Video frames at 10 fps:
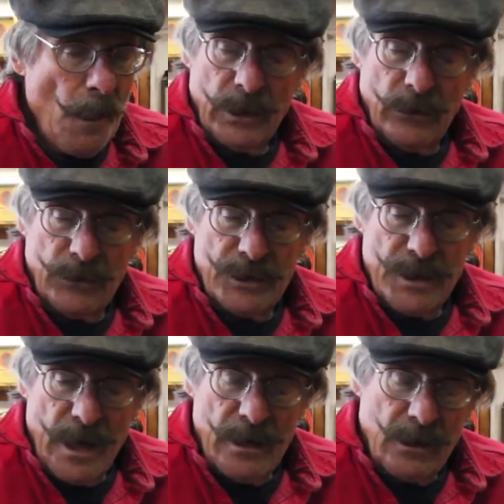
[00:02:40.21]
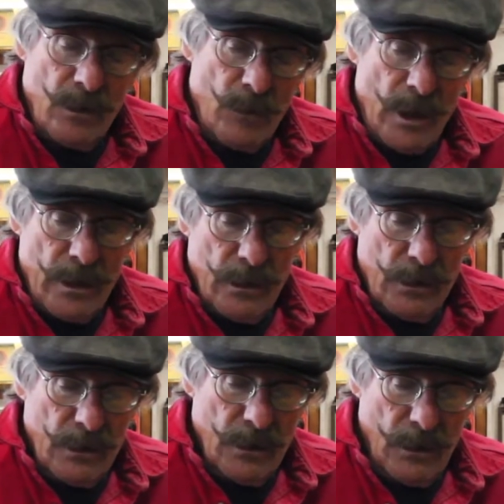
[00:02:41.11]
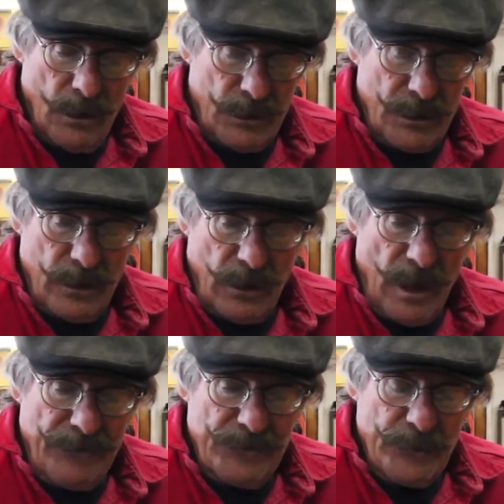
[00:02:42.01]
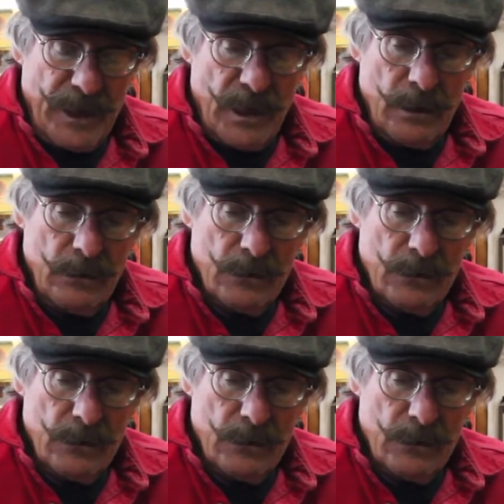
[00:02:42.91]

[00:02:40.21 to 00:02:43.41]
He was standing to the left of me.